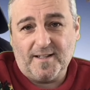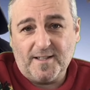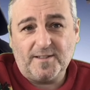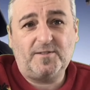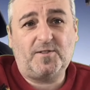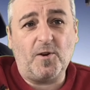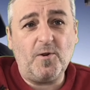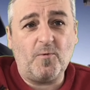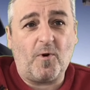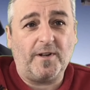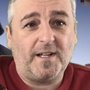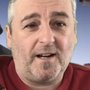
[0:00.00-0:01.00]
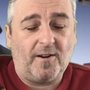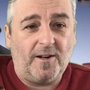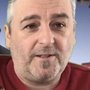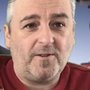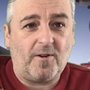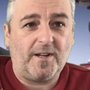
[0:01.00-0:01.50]
Do what you like,
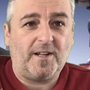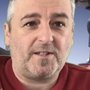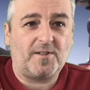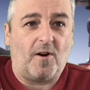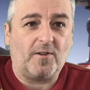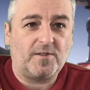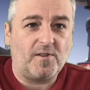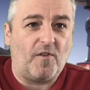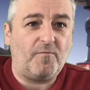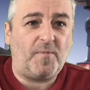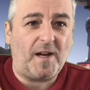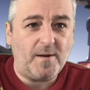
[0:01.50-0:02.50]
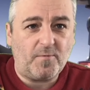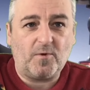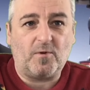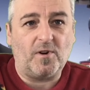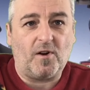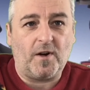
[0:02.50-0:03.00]
knock your socks off. People
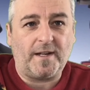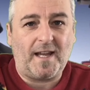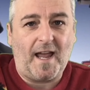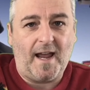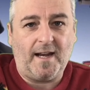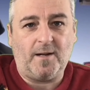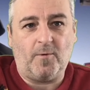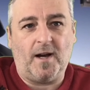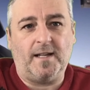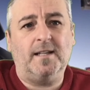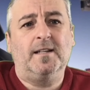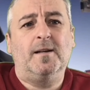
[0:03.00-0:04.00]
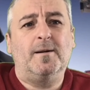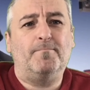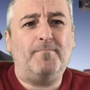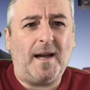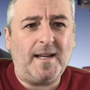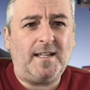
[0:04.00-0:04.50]
like it anyway.
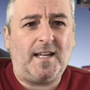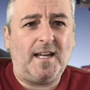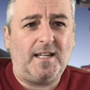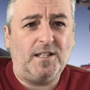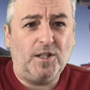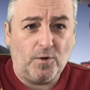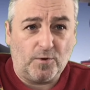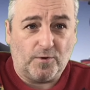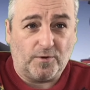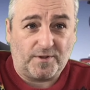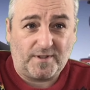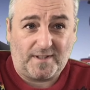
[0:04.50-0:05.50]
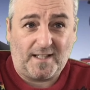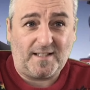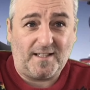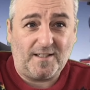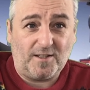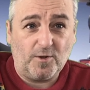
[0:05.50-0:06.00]
Make it yours. This
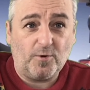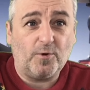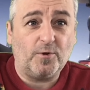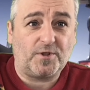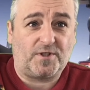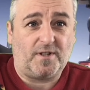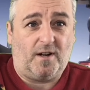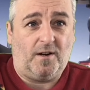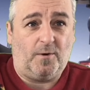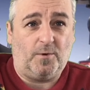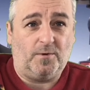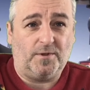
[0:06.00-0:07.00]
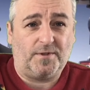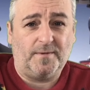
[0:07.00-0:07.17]
is your Star Wars.